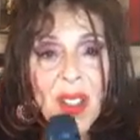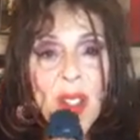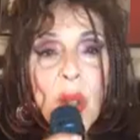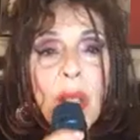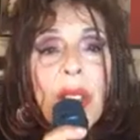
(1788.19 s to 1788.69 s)

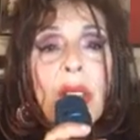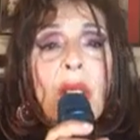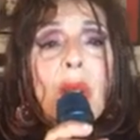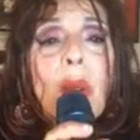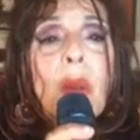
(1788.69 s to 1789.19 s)
So let
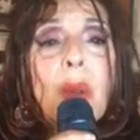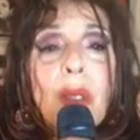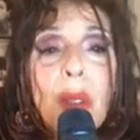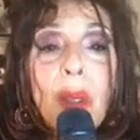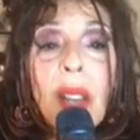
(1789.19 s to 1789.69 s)

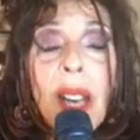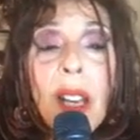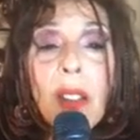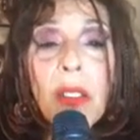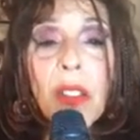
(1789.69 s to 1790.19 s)
those you
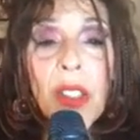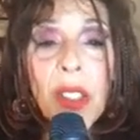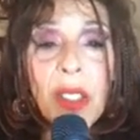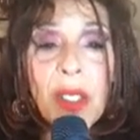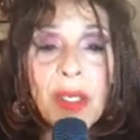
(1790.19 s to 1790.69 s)
love
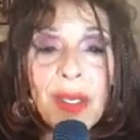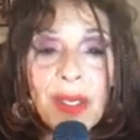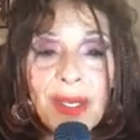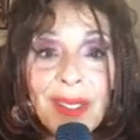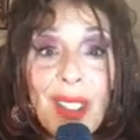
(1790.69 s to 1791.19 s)

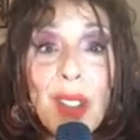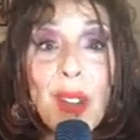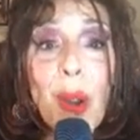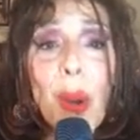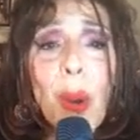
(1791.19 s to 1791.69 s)

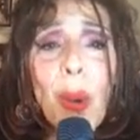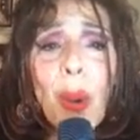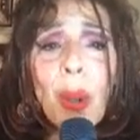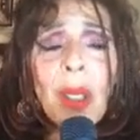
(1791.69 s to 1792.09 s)
know